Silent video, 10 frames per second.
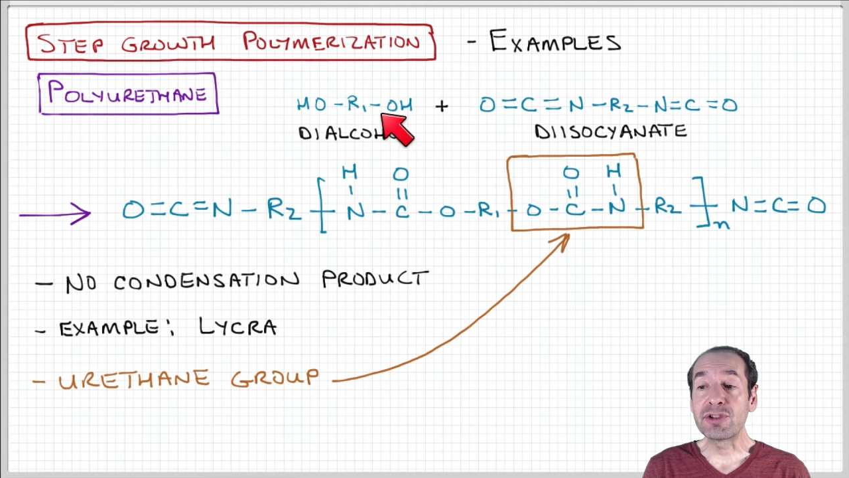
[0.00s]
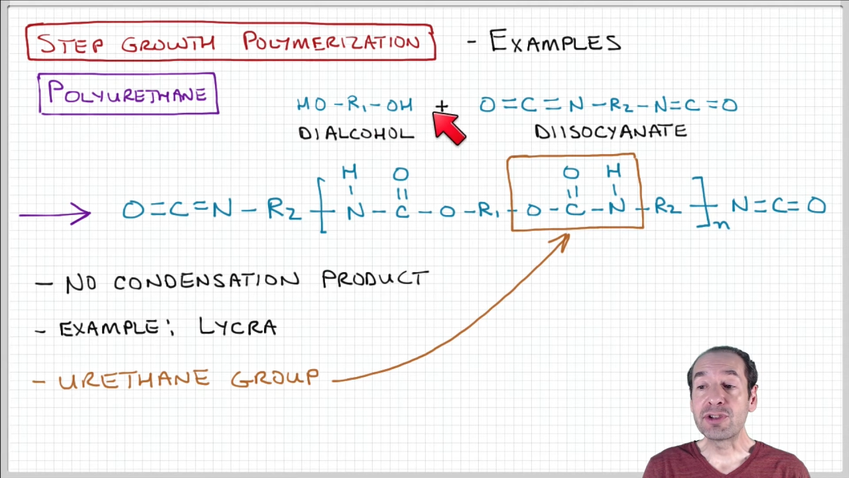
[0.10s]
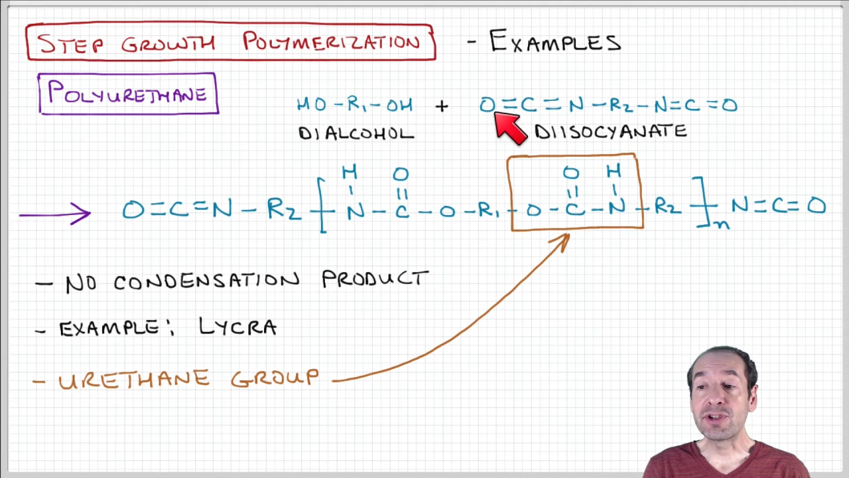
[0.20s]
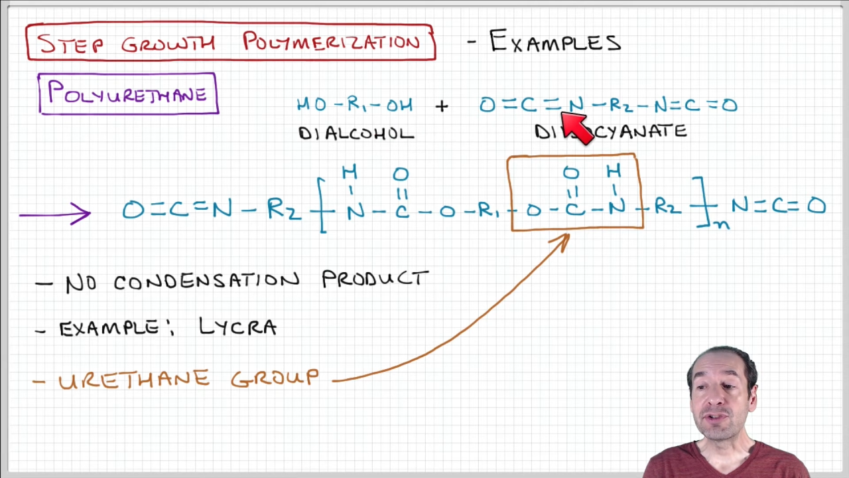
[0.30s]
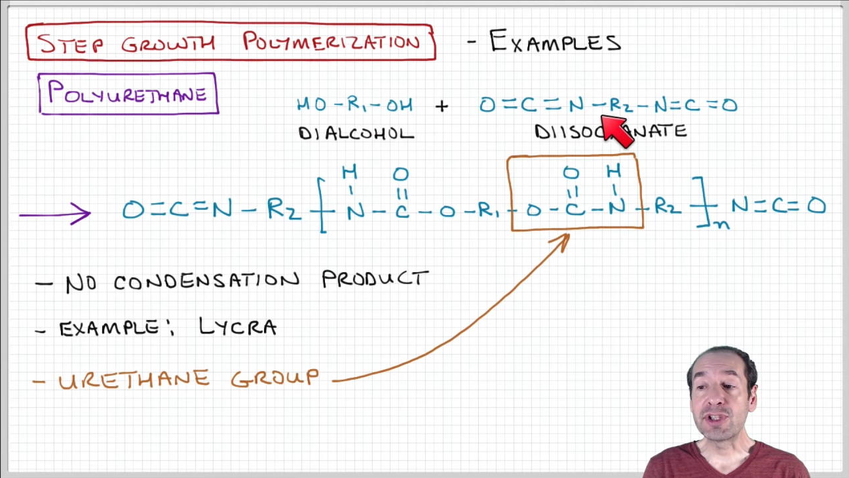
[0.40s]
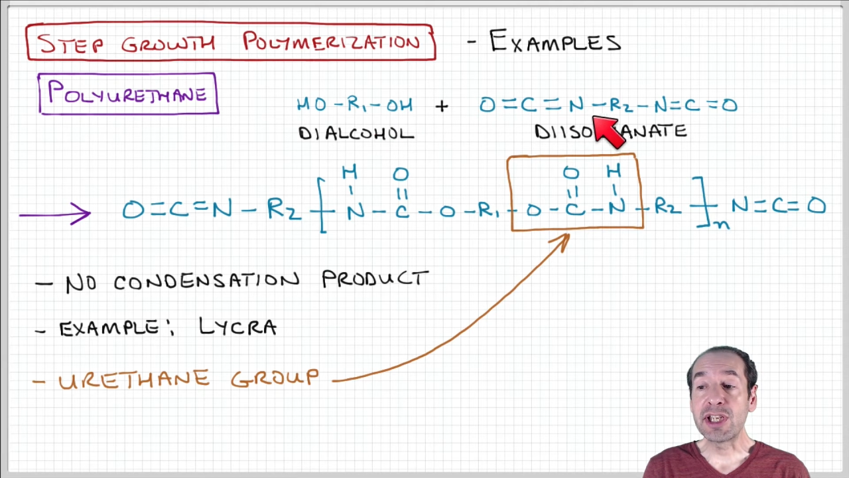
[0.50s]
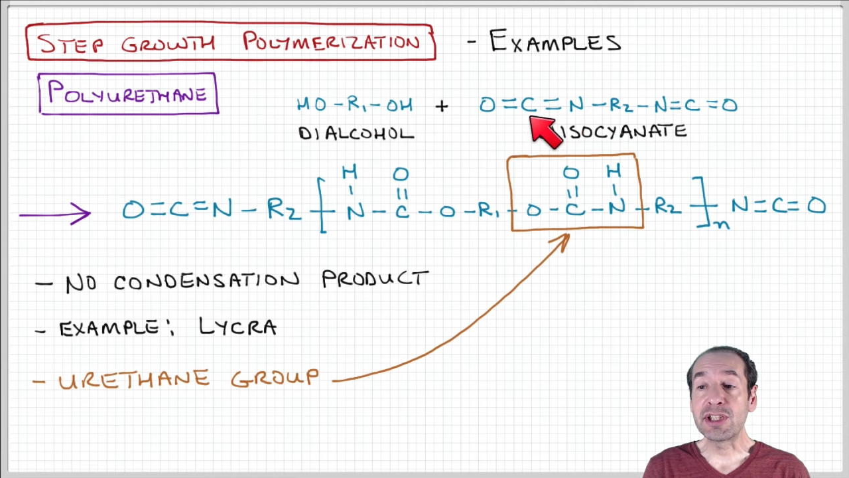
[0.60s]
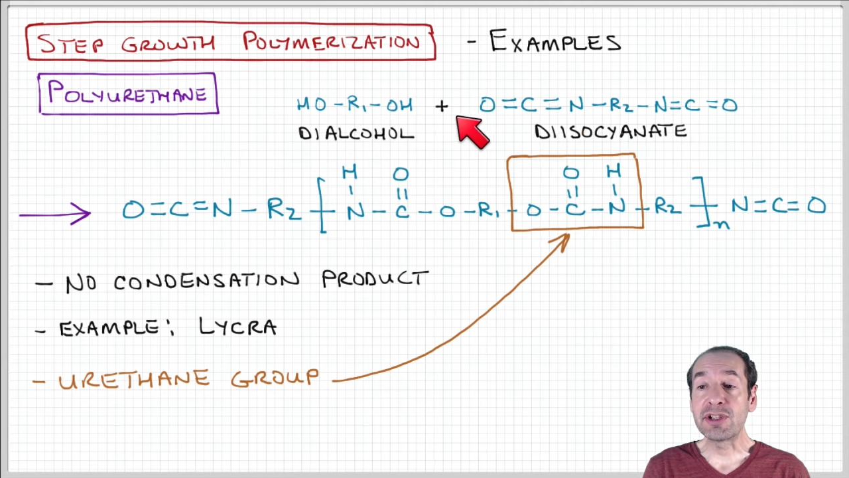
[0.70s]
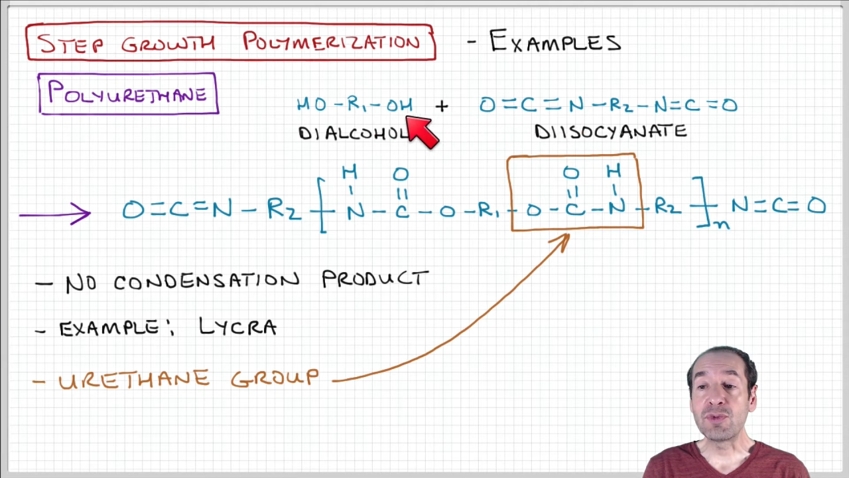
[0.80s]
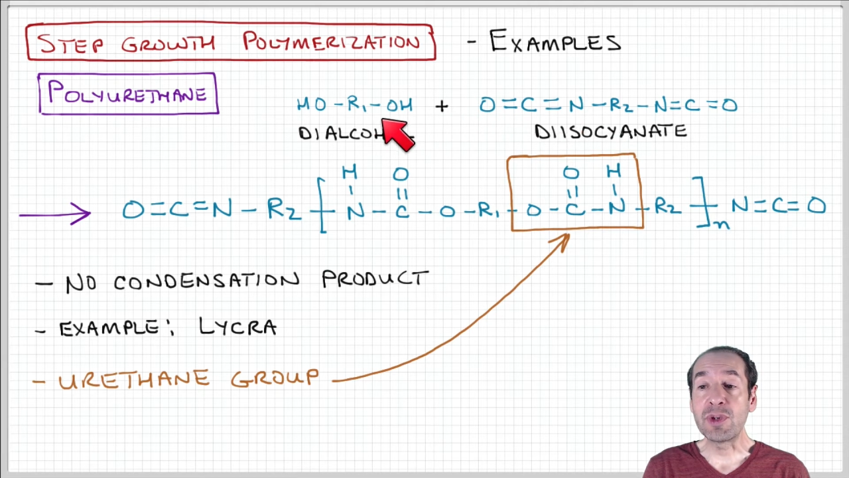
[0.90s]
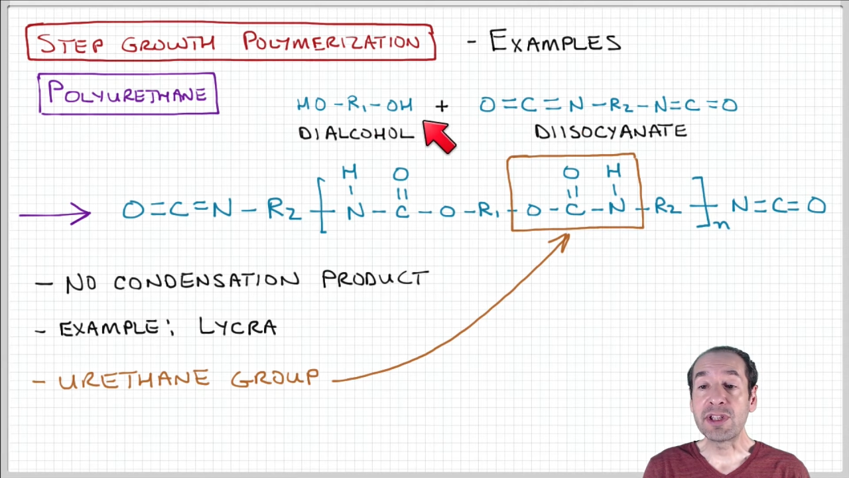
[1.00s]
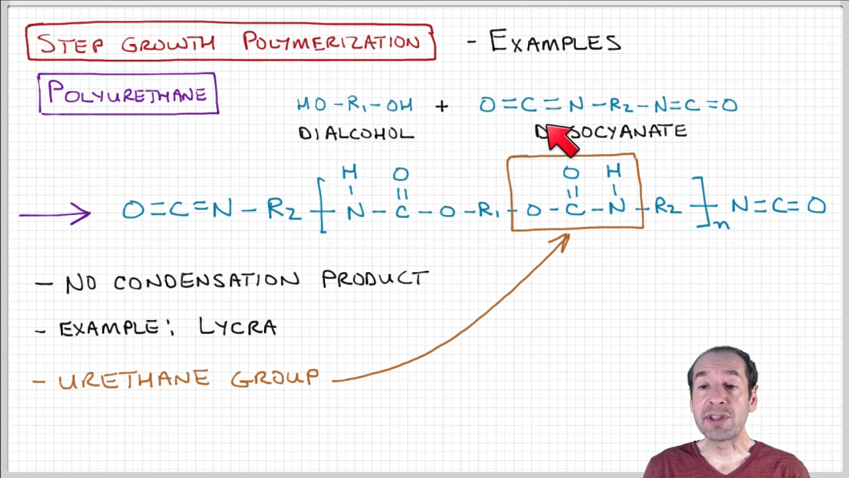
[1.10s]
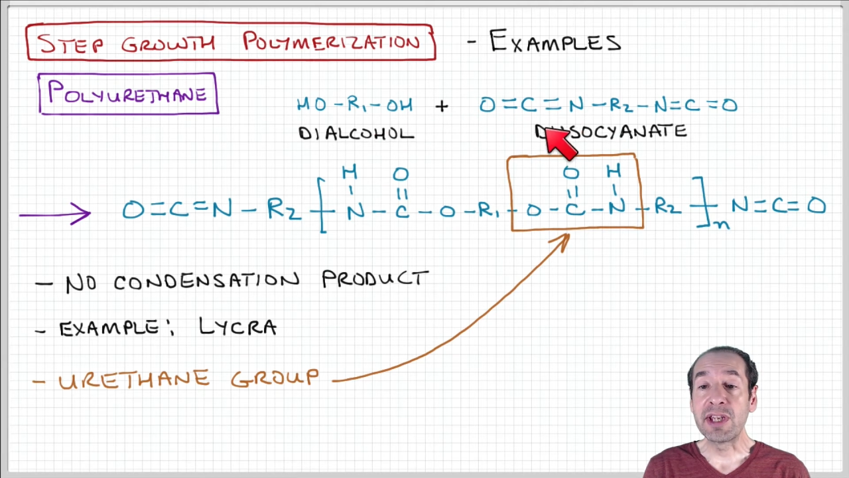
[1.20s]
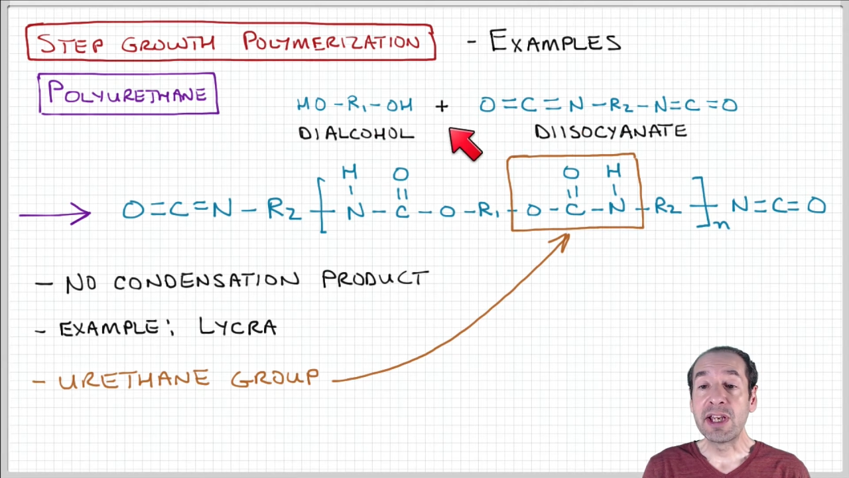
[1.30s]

associated with